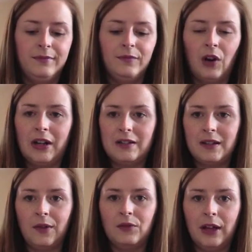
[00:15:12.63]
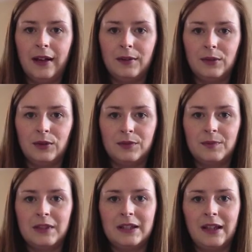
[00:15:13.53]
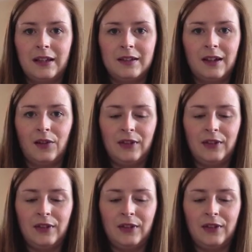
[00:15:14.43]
write stuff down or stick stuff